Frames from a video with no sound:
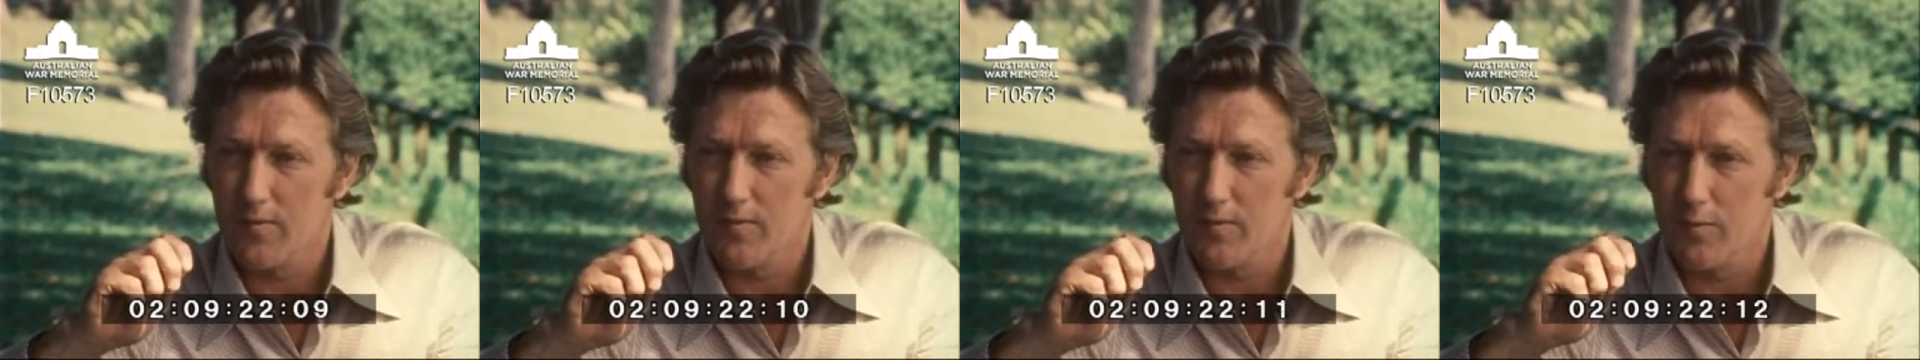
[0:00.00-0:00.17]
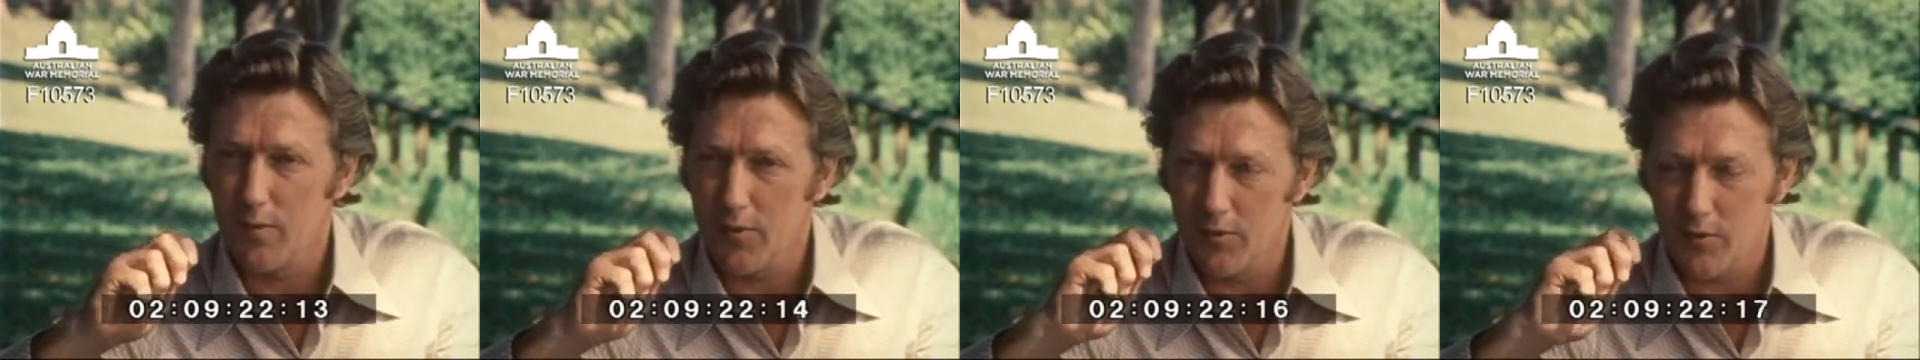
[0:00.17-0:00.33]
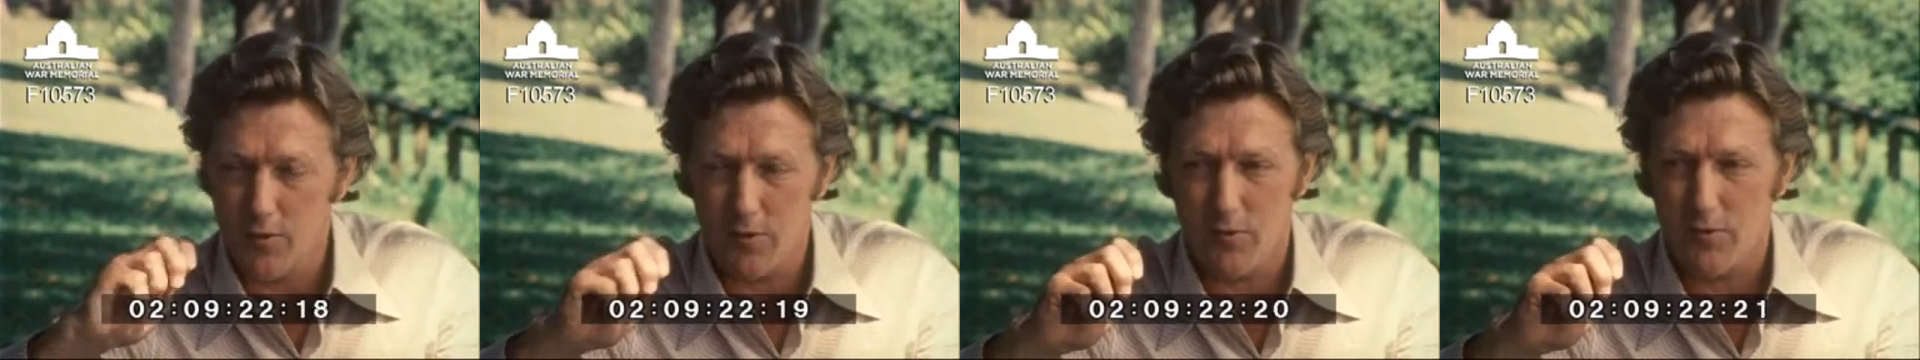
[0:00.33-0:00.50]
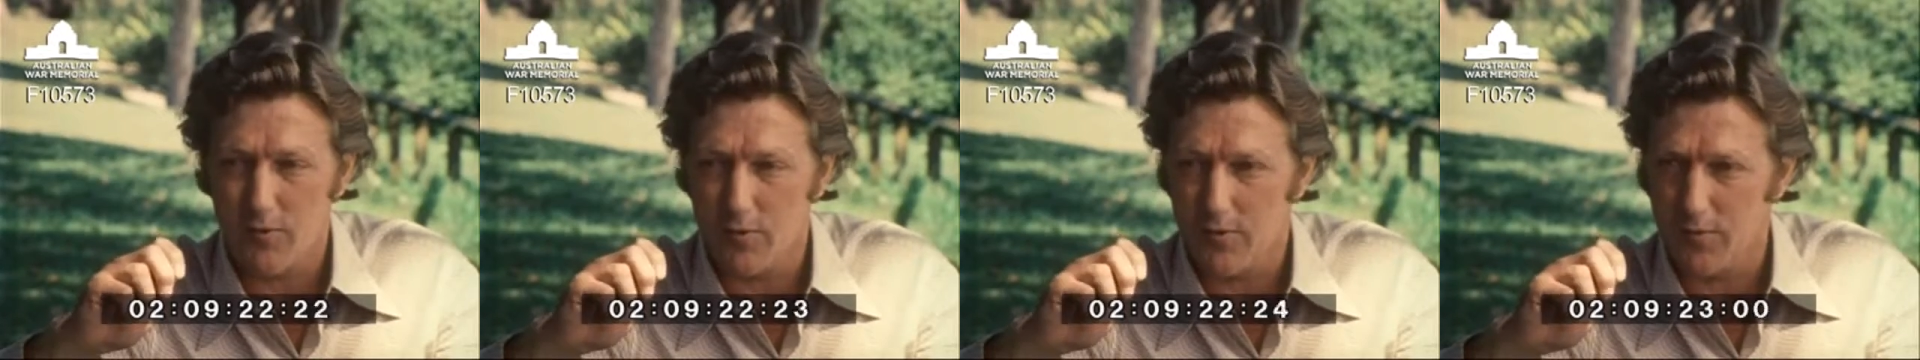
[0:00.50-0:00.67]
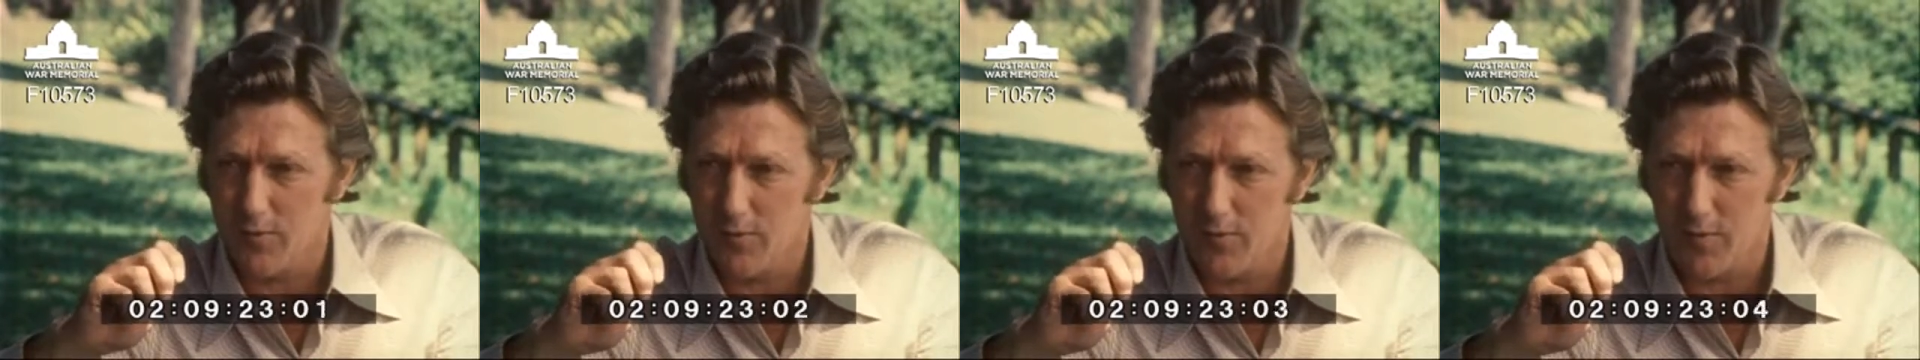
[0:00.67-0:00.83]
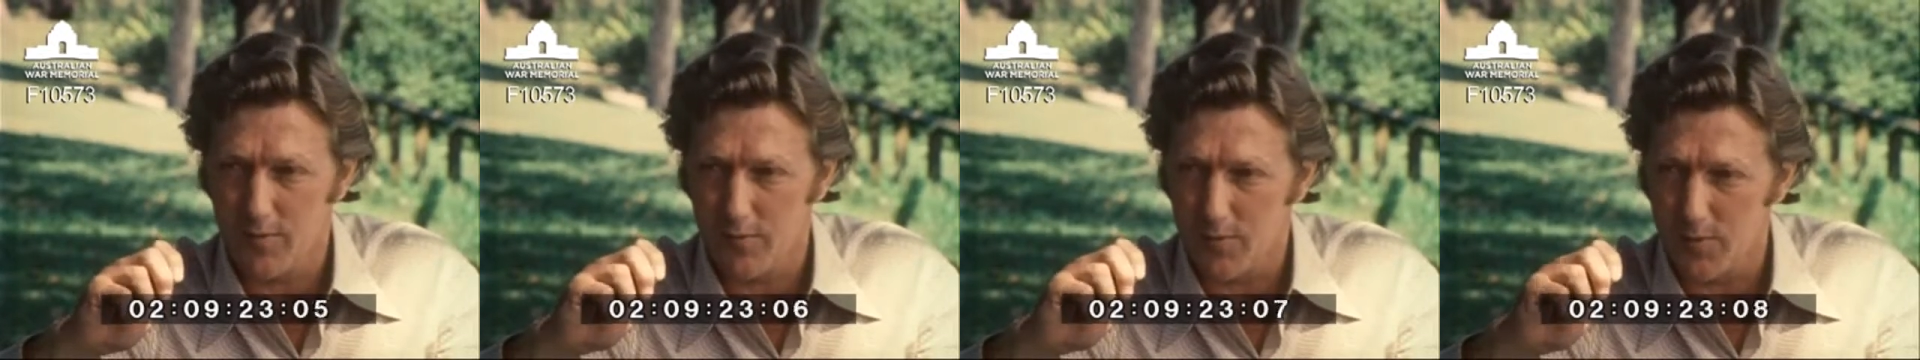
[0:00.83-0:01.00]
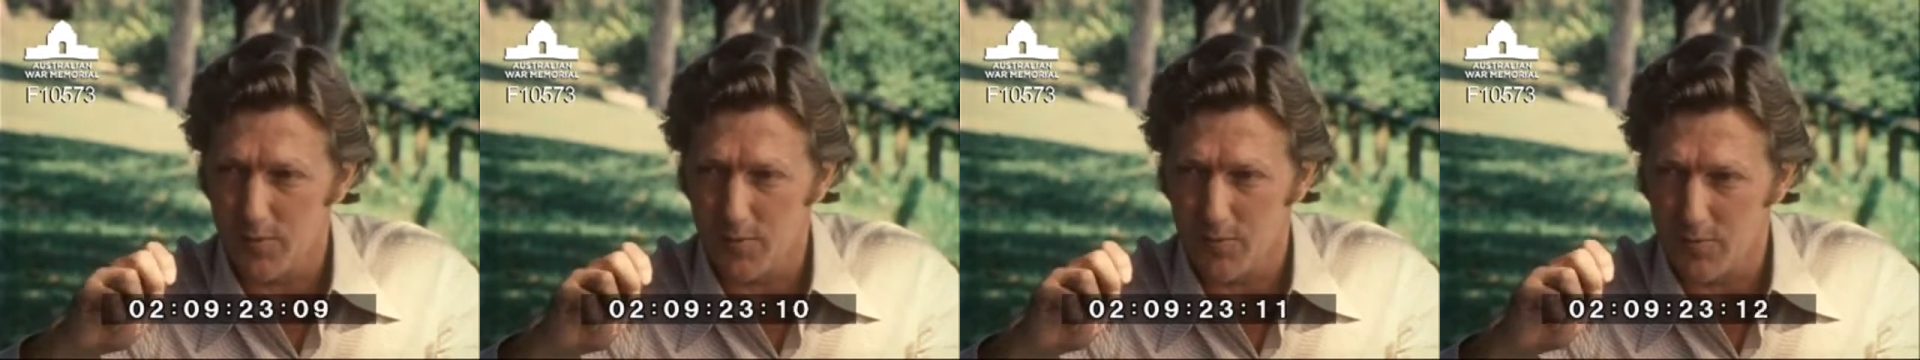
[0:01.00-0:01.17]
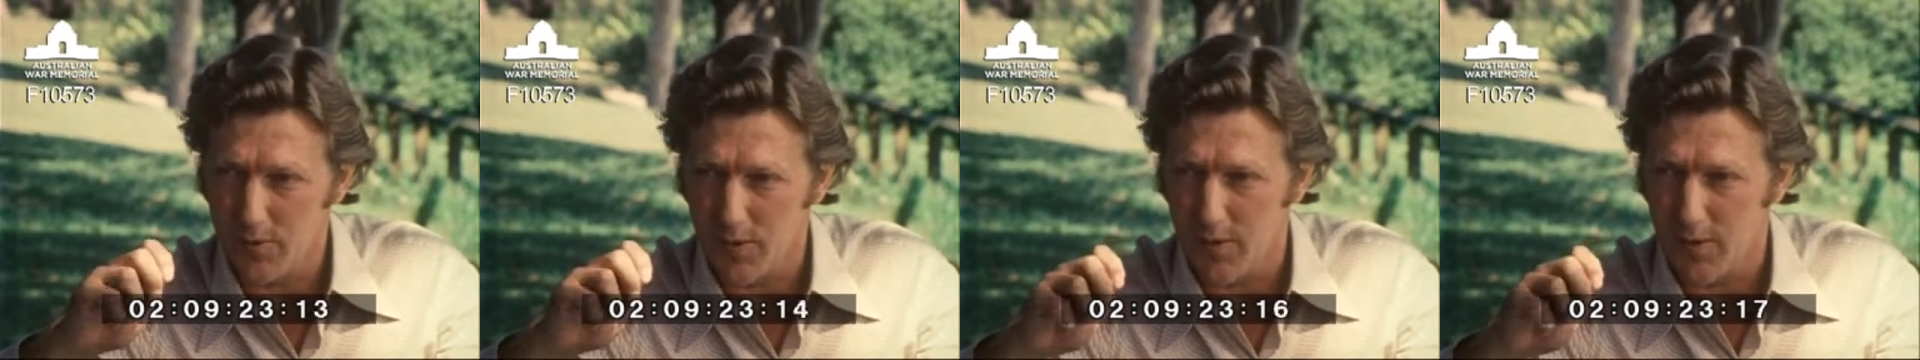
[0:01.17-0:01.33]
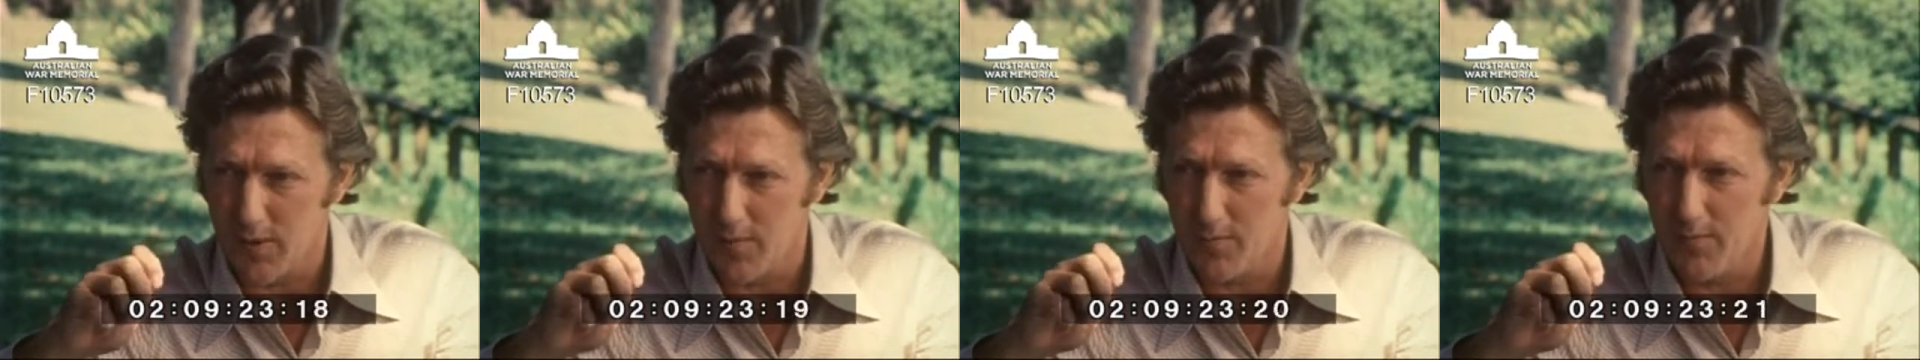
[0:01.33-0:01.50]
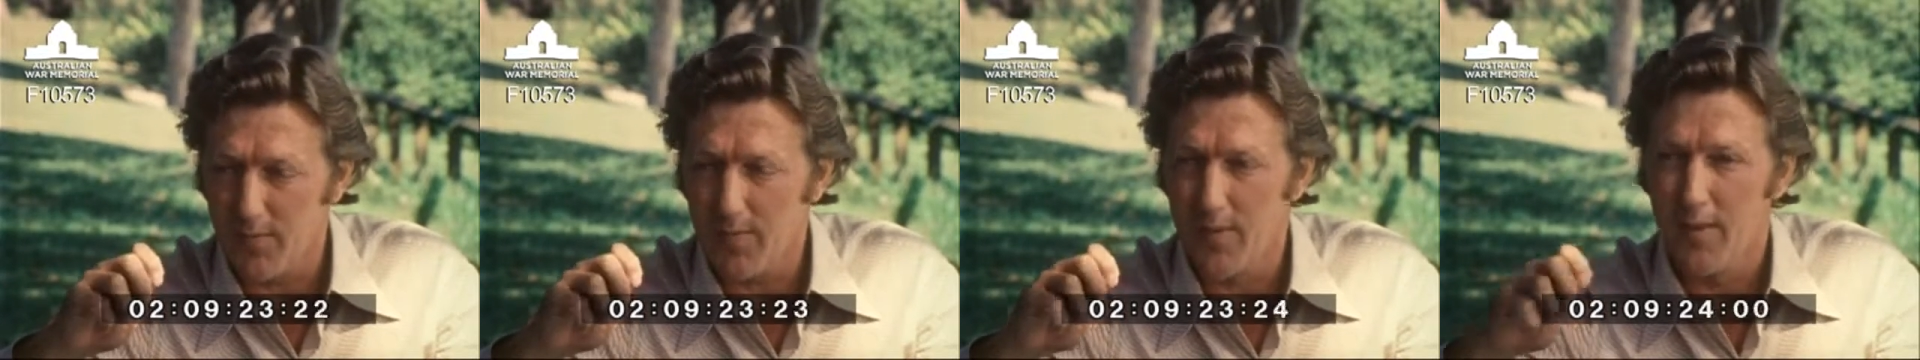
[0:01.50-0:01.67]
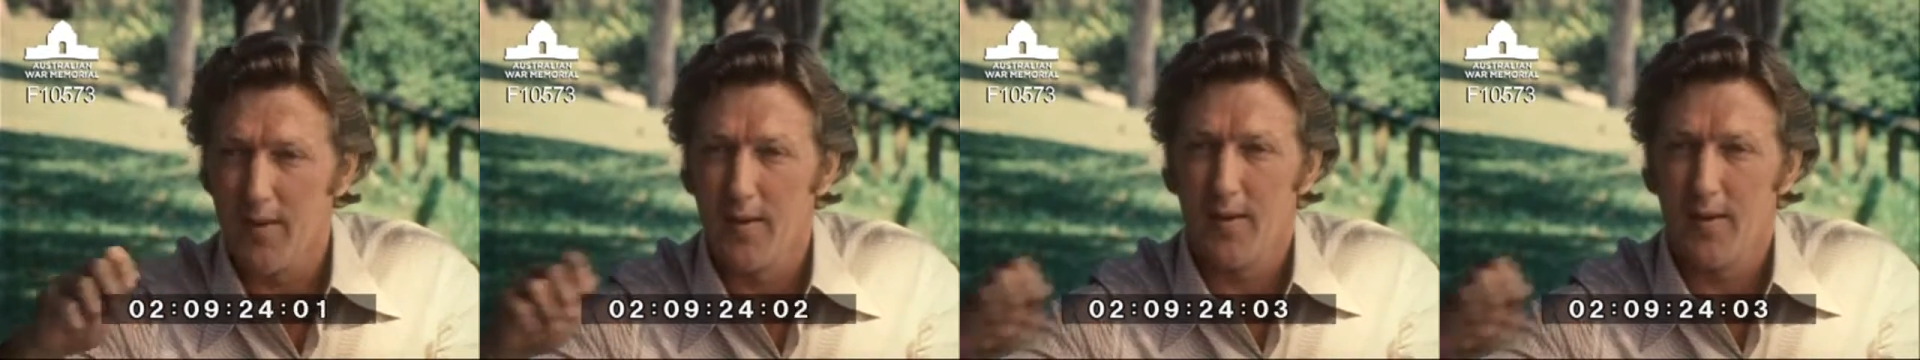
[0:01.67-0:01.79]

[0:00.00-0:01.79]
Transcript: resistance of all time